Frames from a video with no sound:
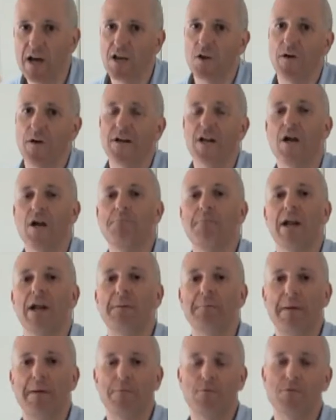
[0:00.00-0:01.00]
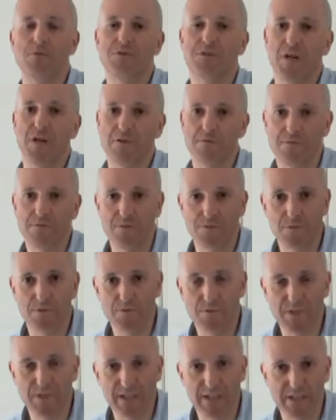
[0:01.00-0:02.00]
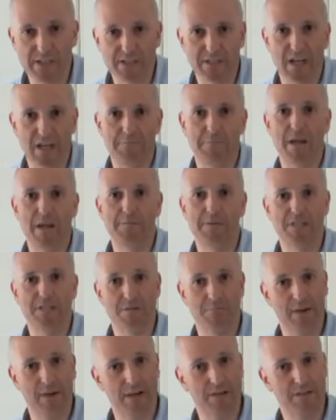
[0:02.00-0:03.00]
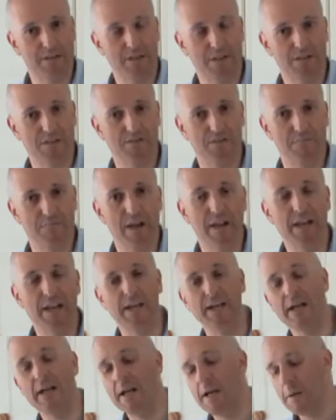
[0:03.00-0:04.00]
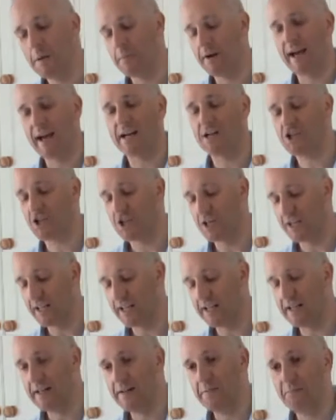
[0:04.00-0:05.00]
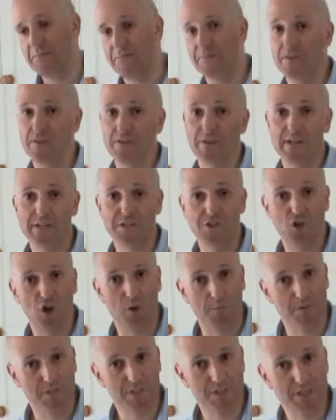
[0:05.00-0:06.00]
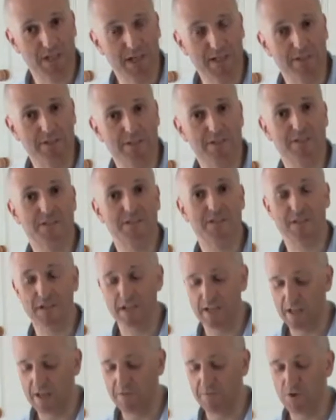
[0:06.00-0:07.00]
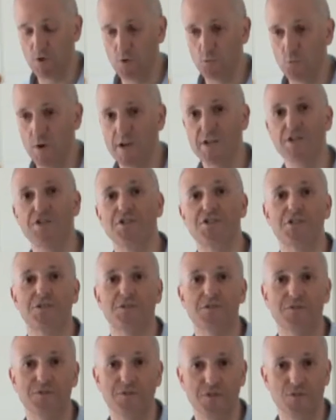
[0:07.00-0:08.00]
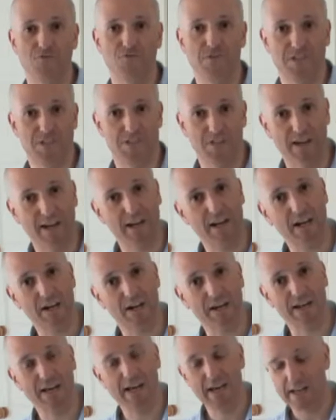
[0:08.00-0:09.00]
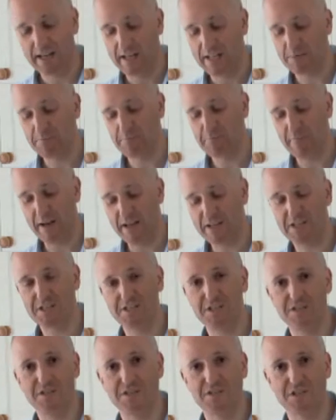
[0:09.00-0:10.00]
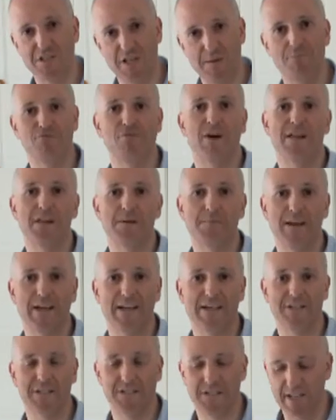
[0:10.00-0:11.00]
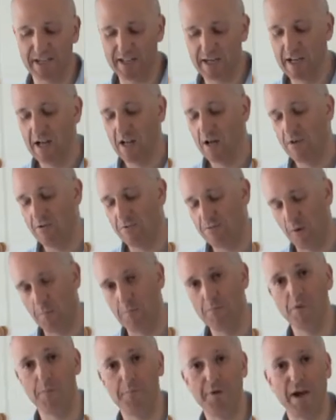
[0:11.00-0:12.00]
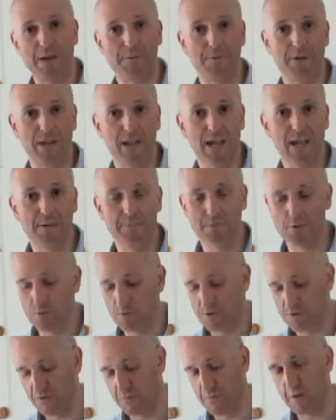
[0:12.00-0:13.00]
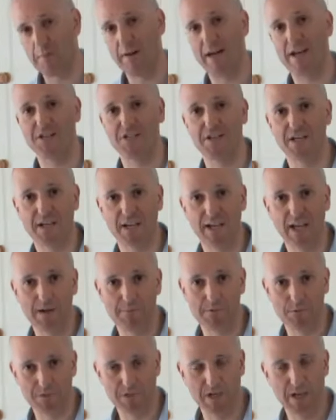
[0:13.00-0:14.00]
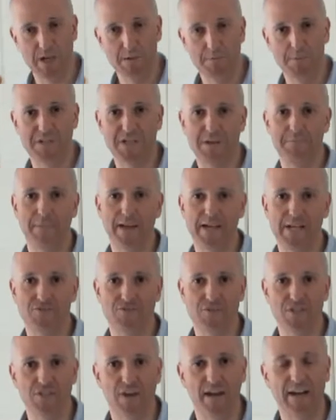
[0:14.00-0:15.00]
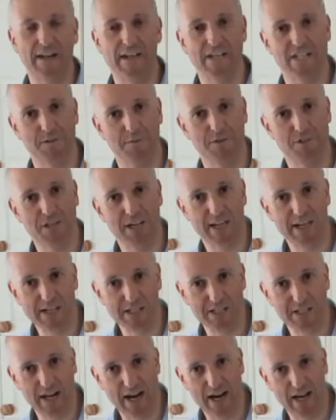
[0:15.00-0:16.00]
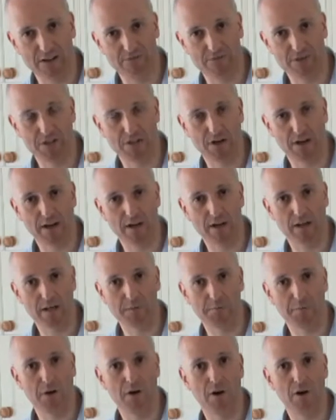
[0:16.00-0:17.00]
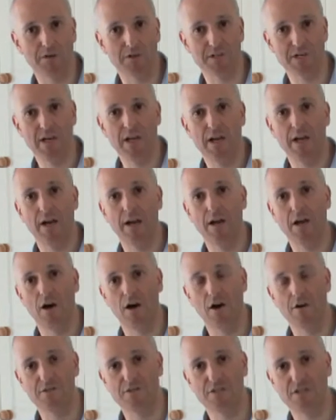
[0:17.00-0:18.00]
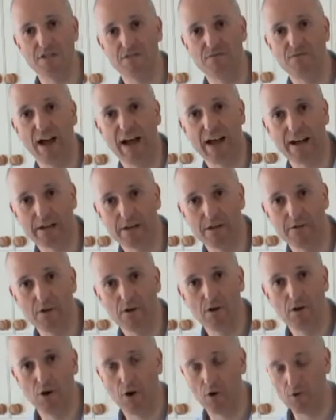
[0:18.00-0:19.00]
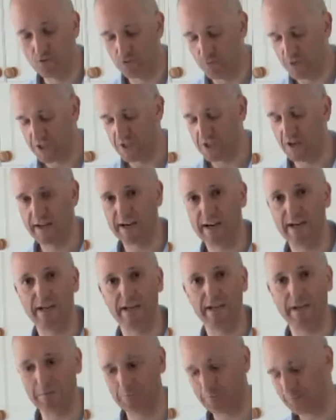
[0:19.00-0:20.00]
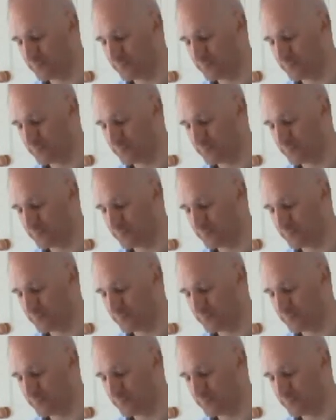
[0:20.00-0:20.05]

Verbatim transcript: Now I know many people don't do this and it may be semantics for many but actually it's common sense. If you wish to do recycling it's best to separate the plastic from the paper labels, from the plastic labels, because it makes recycling so much easier at the recycling plant and enhances the value of recycling.